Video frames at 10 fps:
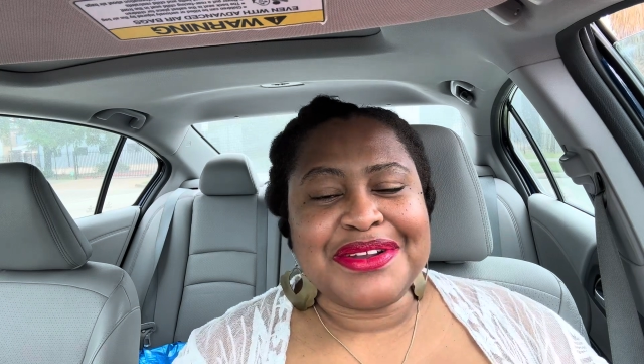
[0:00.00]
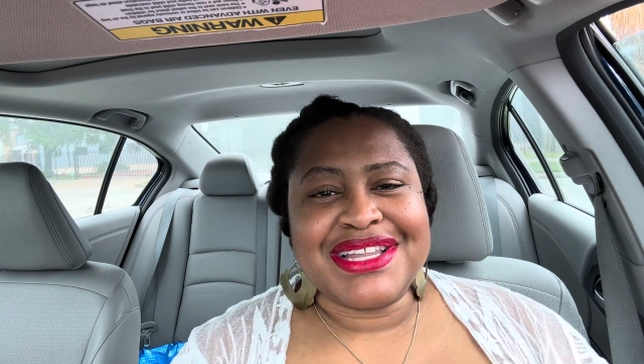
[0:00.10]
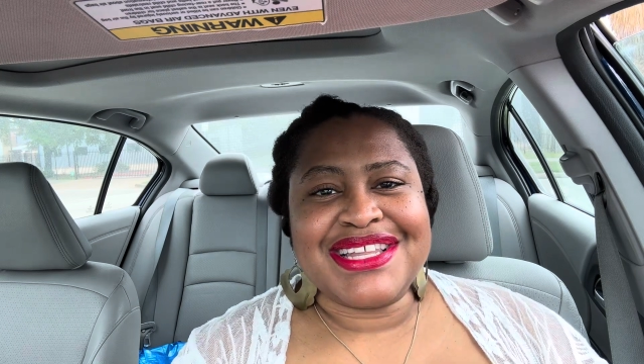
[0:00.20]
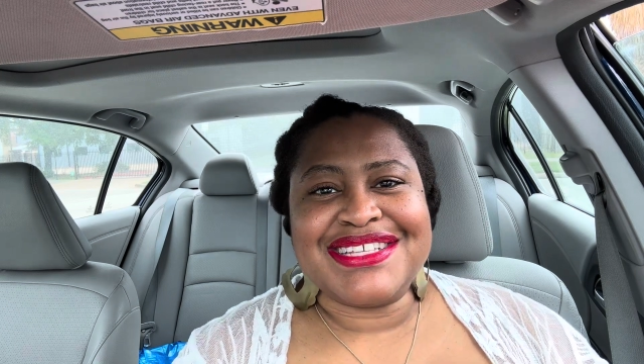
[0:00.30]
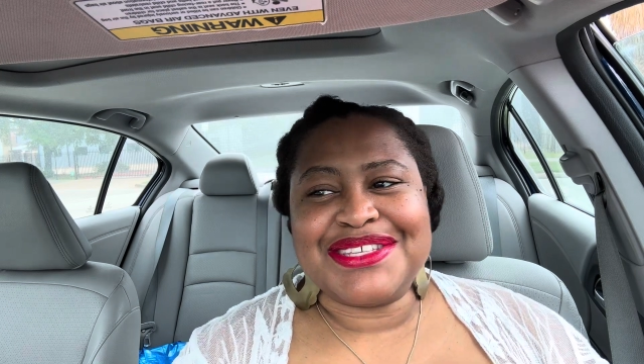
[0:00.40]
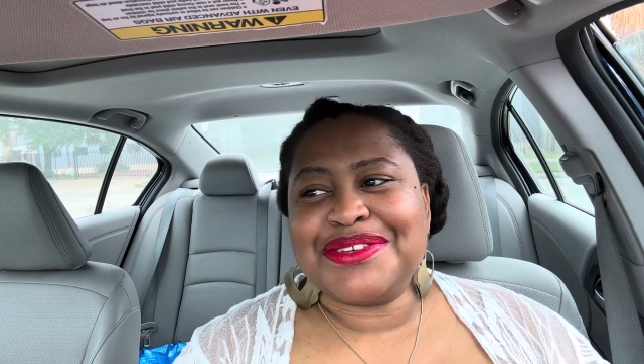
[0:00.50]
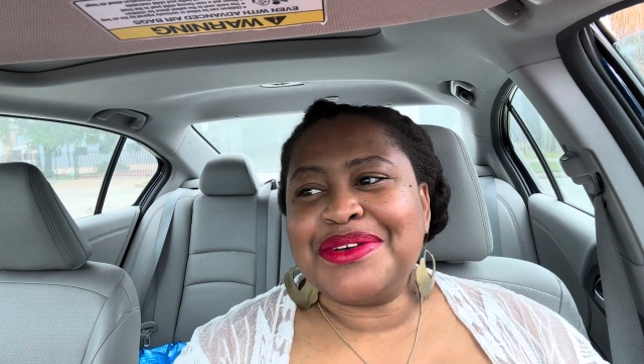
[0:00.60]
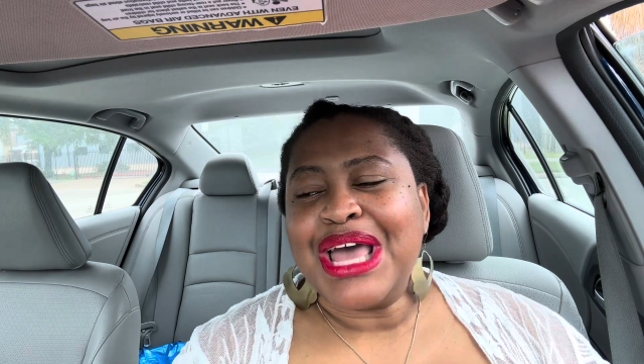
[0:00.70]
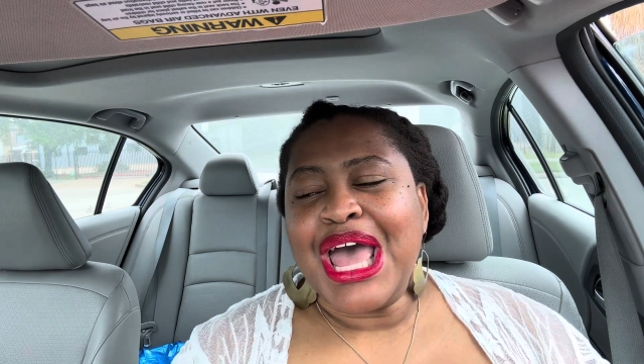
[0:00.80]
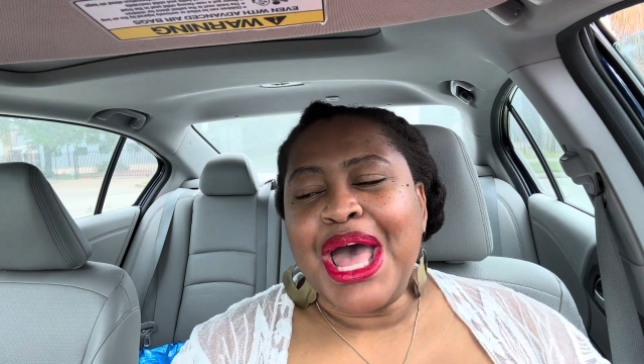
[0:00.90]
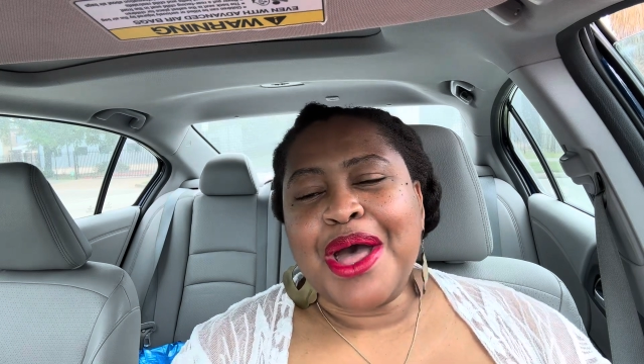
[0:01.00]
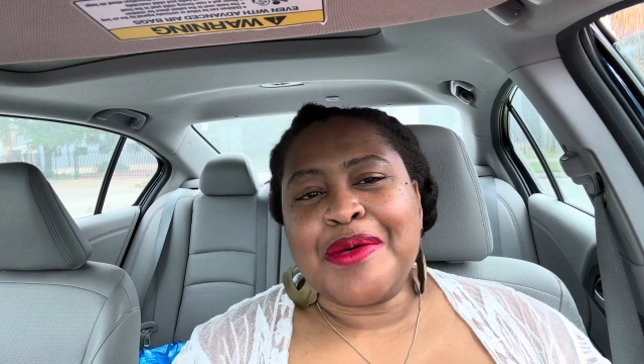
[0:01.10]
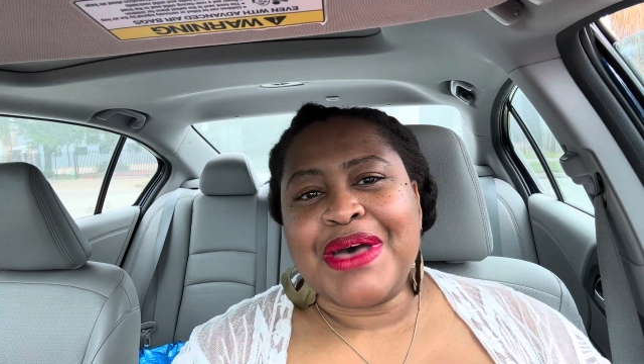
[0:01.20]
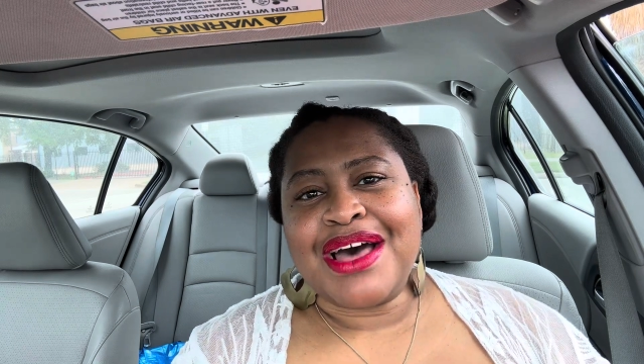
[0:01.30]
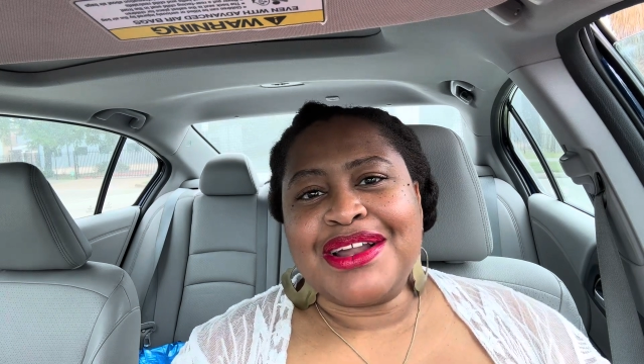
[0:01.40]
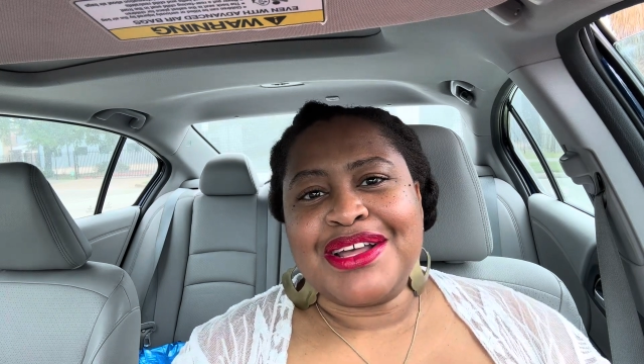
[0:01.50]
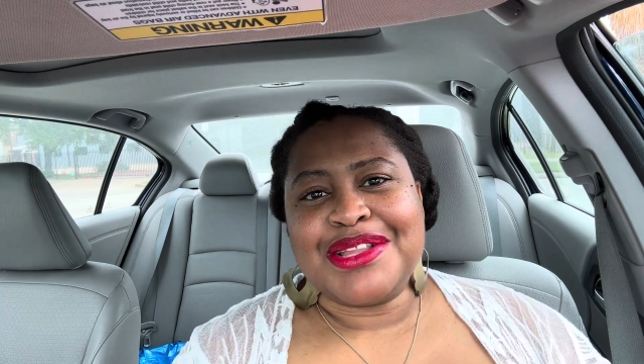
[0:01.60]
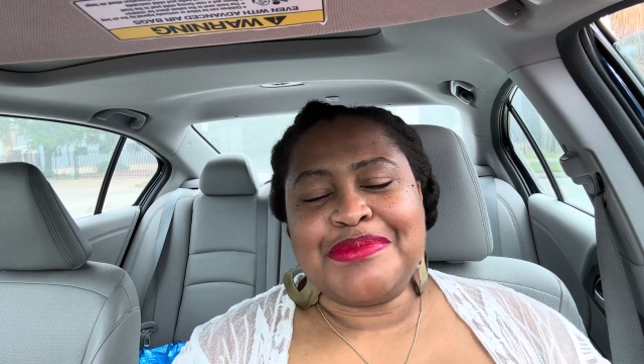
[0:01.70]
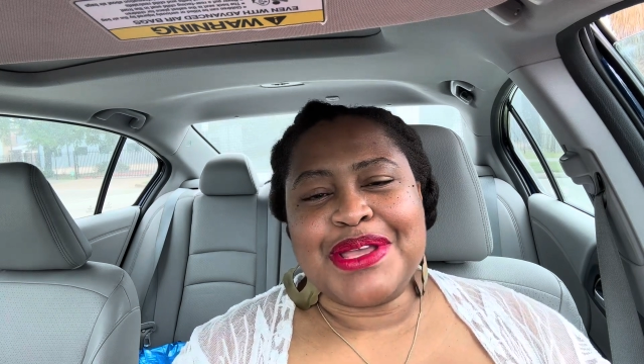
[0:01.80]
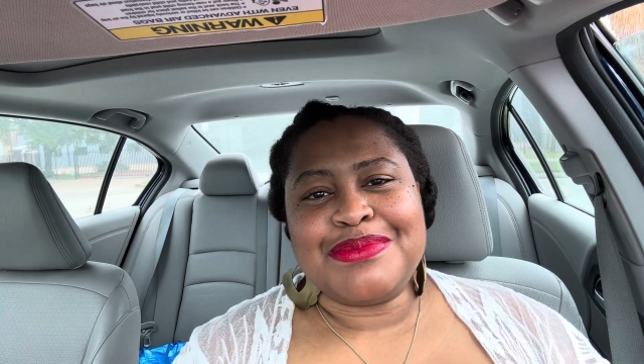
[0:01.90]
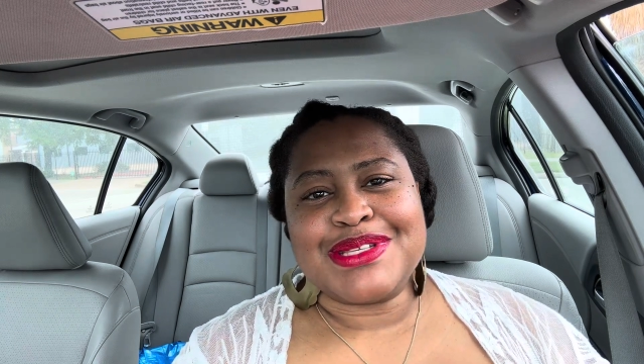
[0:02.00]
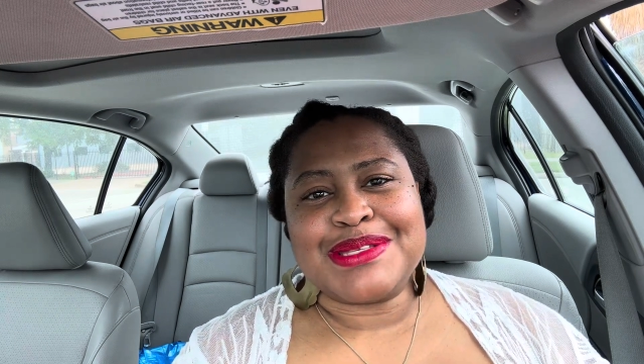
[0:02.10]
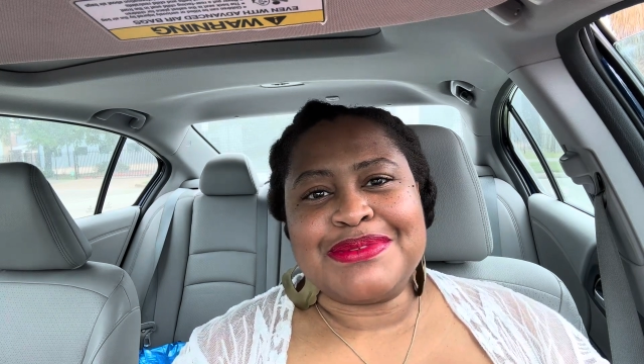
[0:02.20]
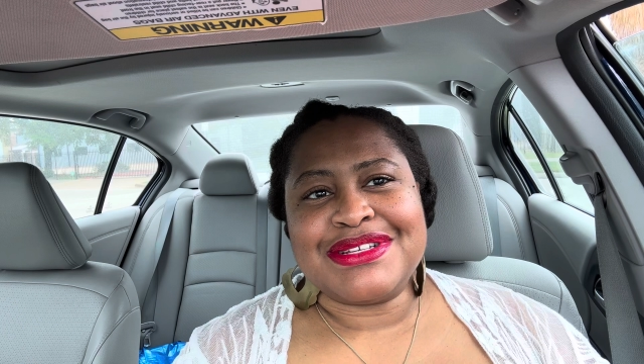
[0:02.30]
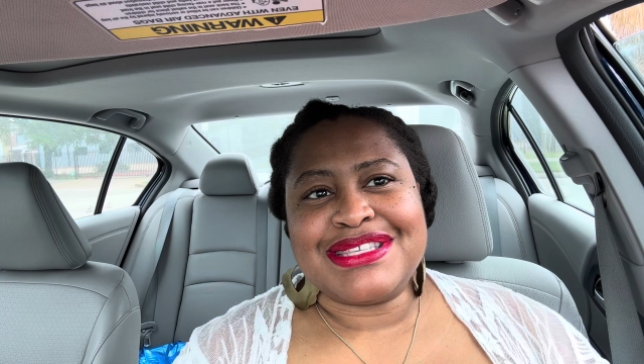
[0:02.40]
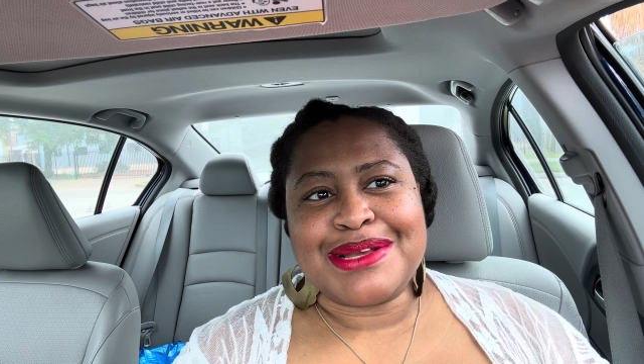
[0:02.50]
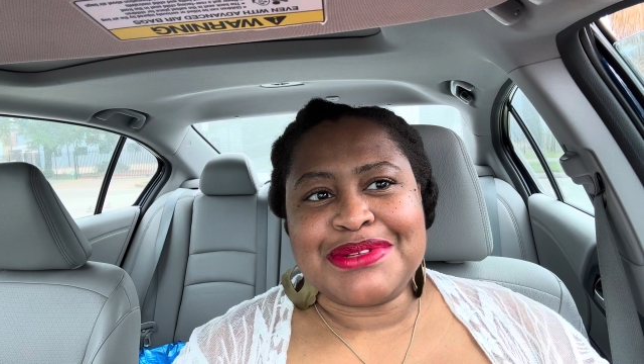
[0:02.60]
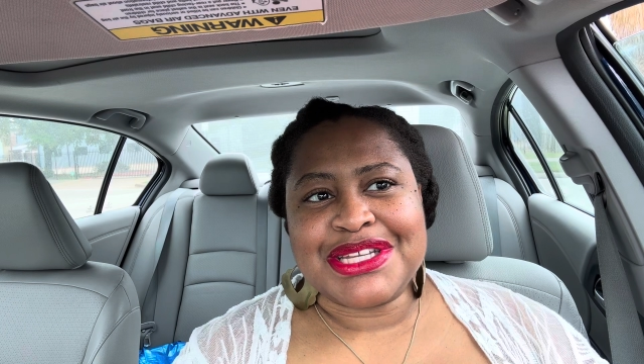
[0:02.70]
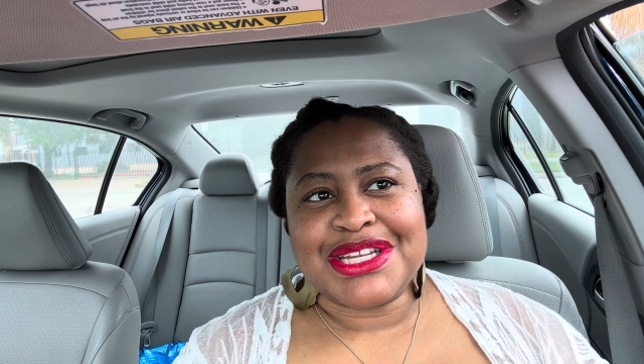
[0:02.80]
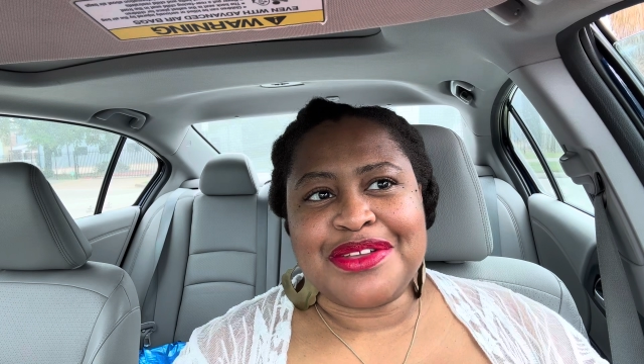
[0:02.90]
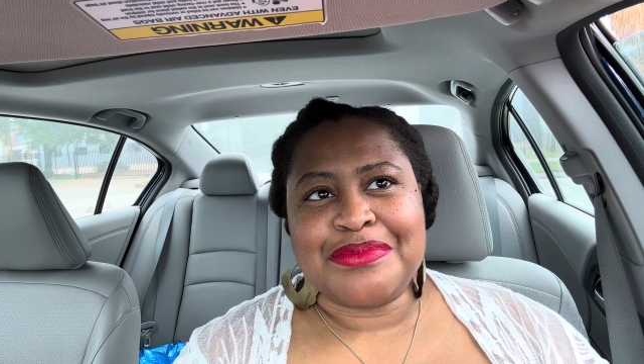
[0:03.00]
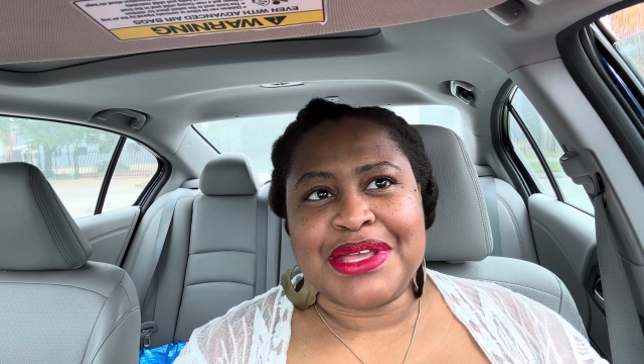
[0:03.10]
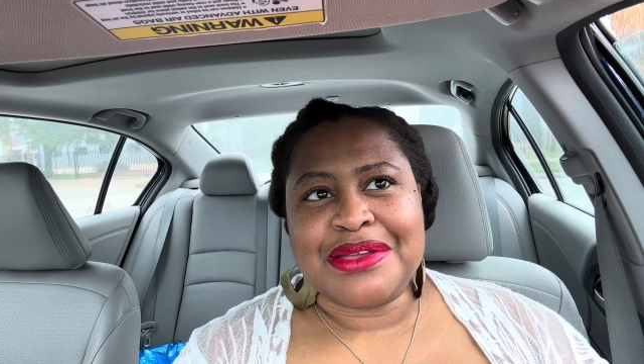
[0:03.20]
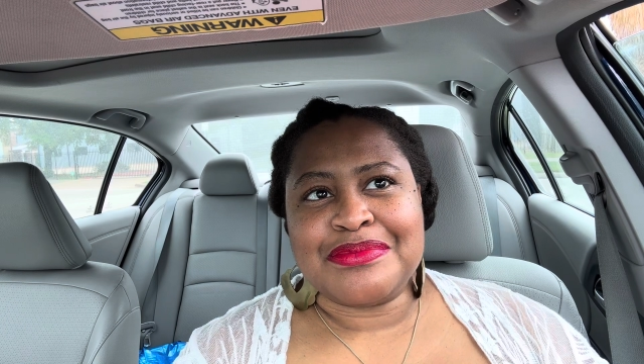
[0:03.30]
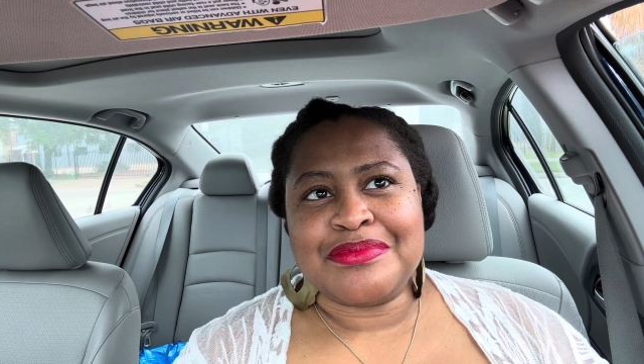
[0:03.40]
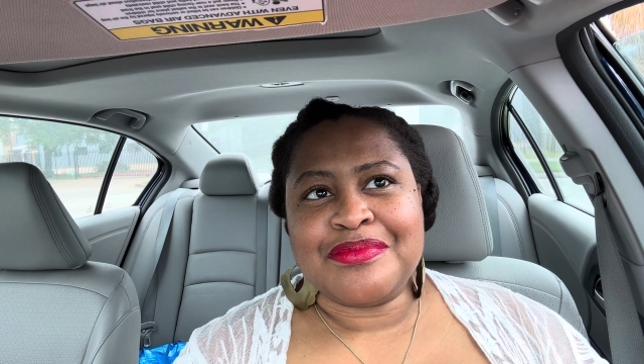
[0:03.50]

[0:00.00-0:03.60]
really do about other people's perception of me